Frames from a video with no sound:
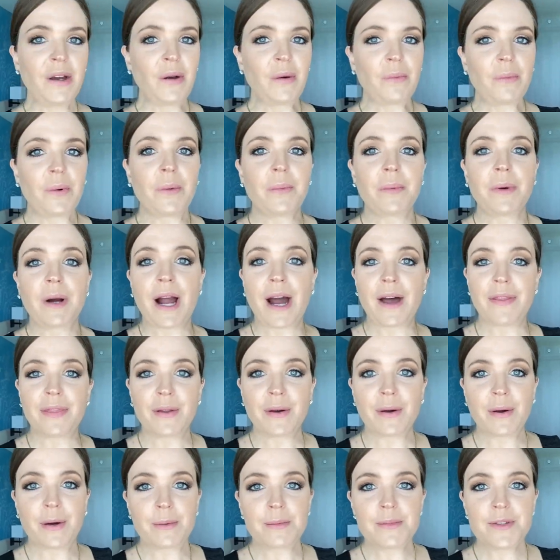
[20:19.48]
Well, we're at the
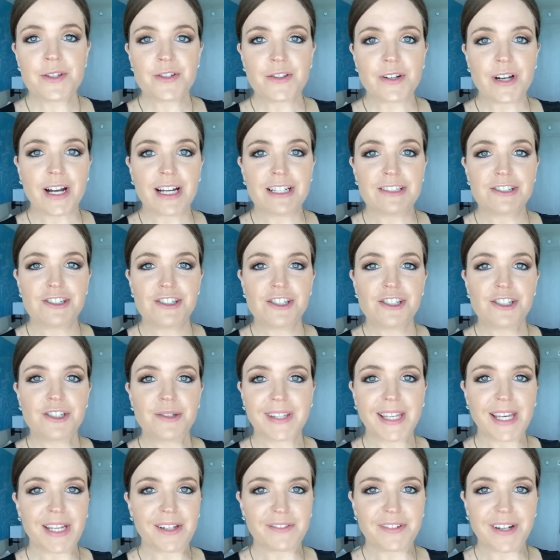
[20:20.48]
home stretch,
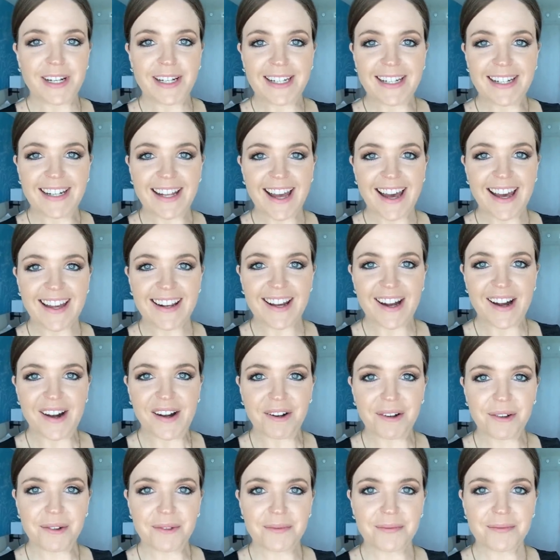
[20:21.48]
getting ready to head
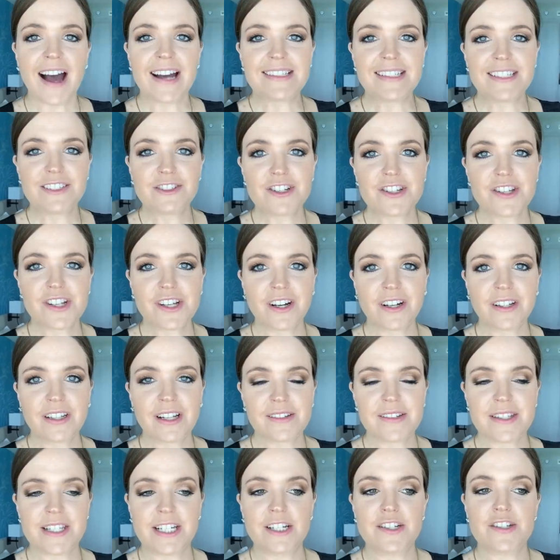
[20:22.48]
out. I did just call
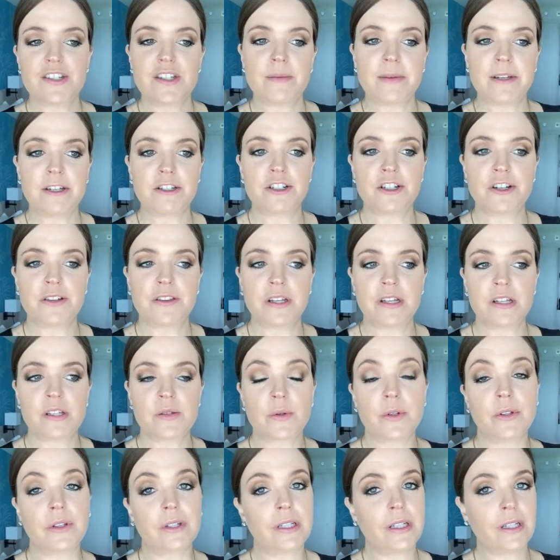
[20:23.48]
downstairs to make sure things
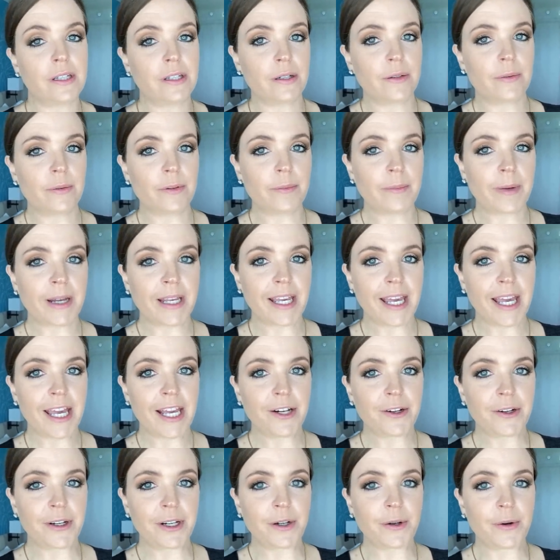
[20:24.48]
were looking good with my
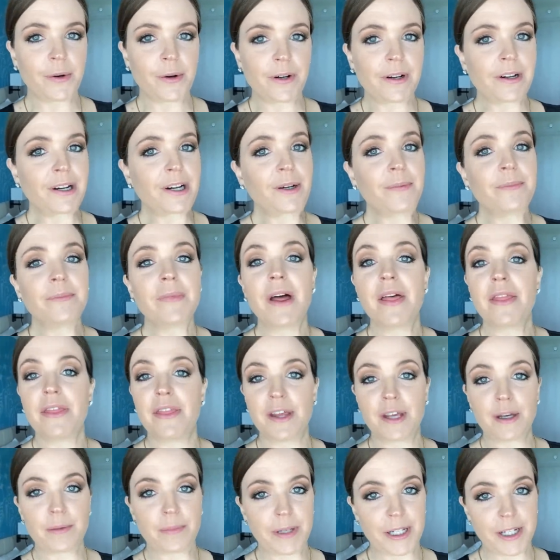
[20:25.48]
catering order.
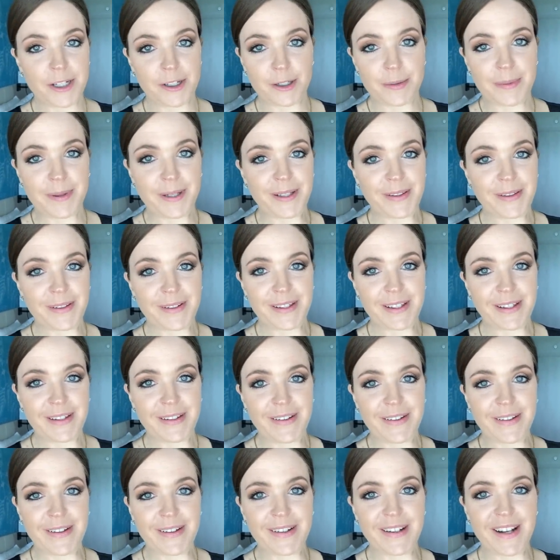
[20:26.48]
They appear to be looking
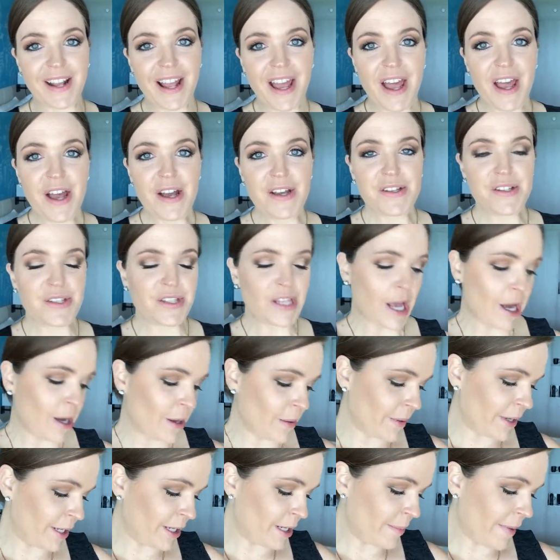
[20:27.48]
good.
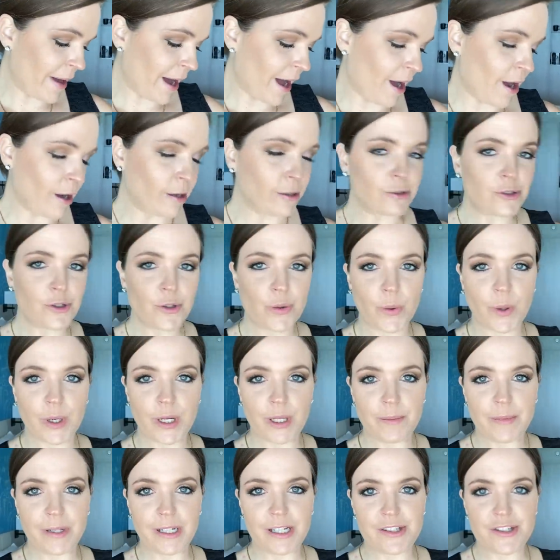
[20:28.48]
So in about
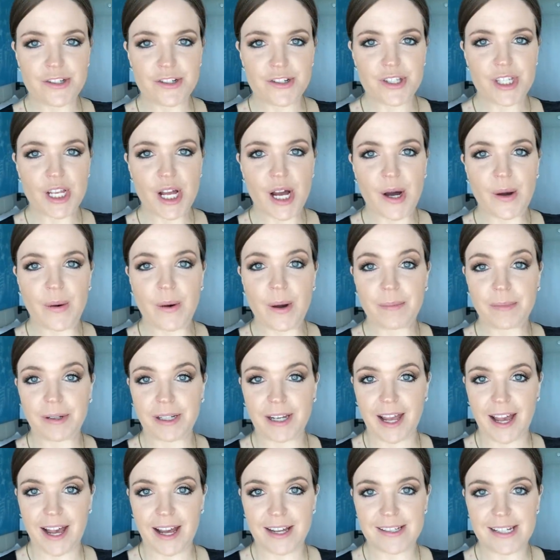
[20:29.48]
twenty minutes or so, I'm
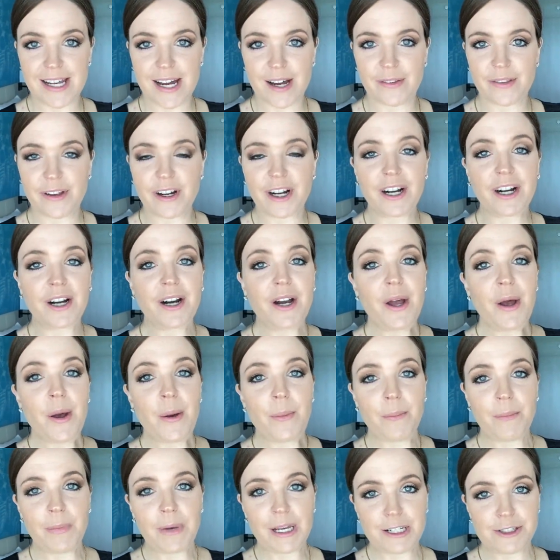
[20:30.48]
gonna head down there,
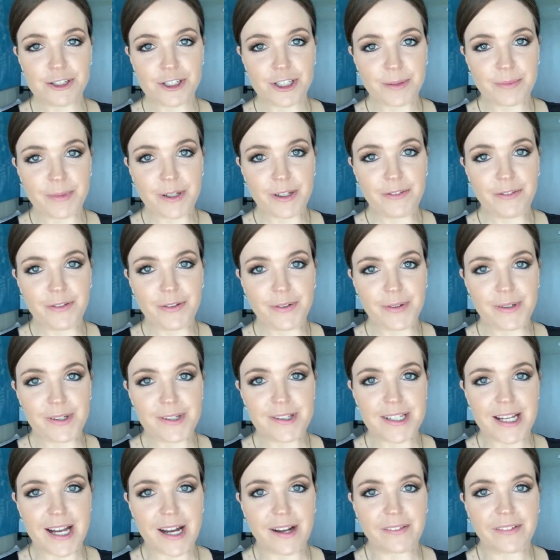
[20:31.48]
make sure my food
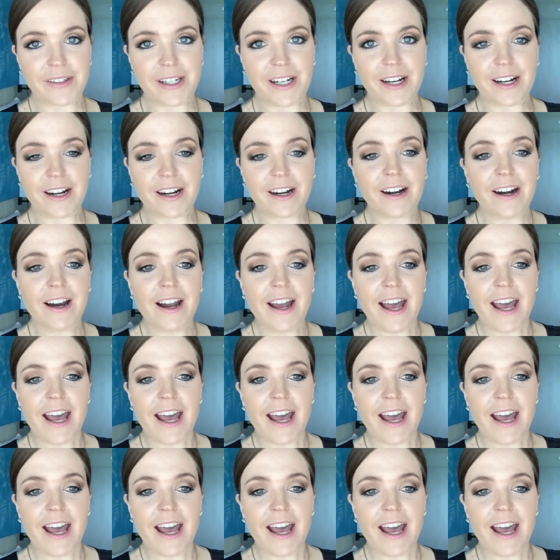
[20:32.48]
is down there.